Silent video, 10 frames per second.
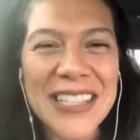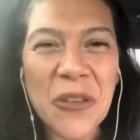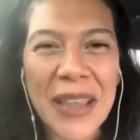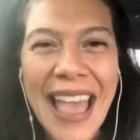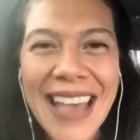
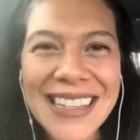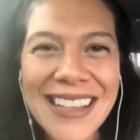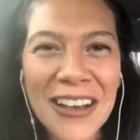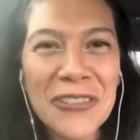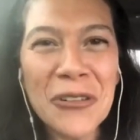And so he had
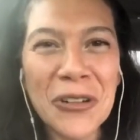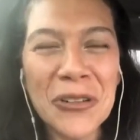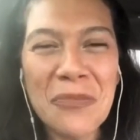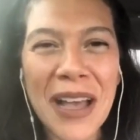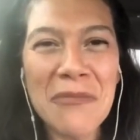his
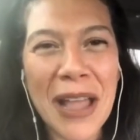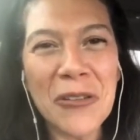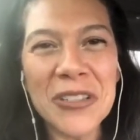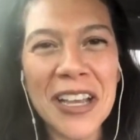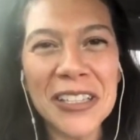uncle,
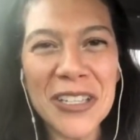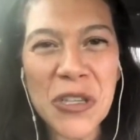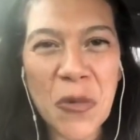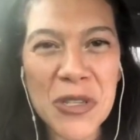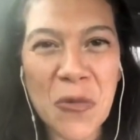Michael
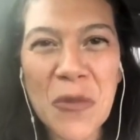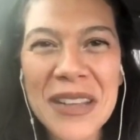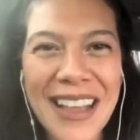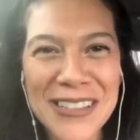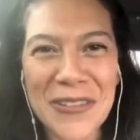Douglas, who was a
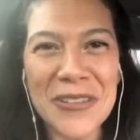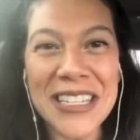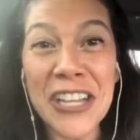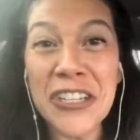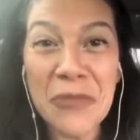
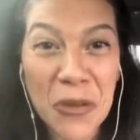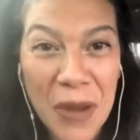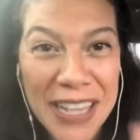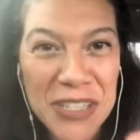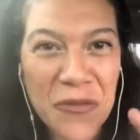womanizer, teach him
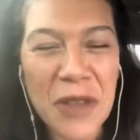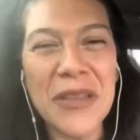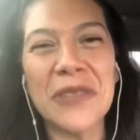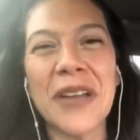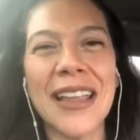the ways of
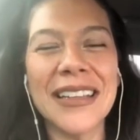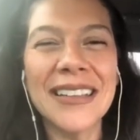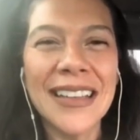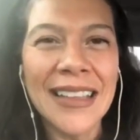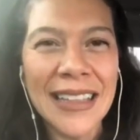women,
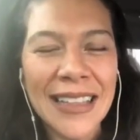right?